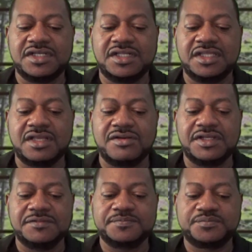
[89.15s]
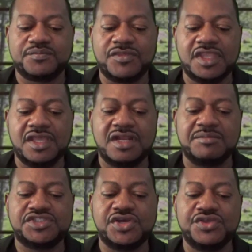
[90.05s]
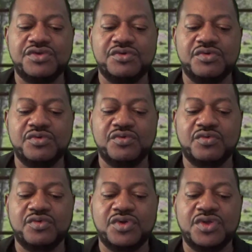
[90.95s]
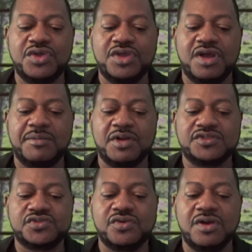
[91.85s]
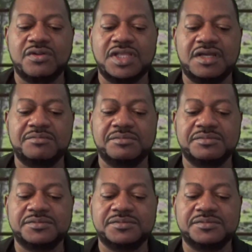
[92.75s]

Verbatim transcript: Click it, and I'm gonna show you. I'm gonna scroll up.